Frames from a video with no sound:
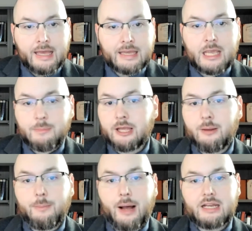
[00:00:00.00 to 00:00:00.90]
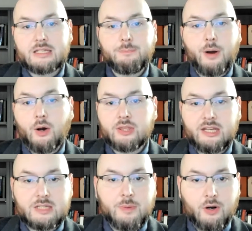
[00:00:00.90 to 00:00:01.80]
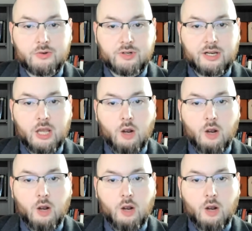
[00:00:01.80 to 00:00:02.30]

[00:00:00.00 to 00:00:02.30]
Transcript: Kipling embodies both in his poetry,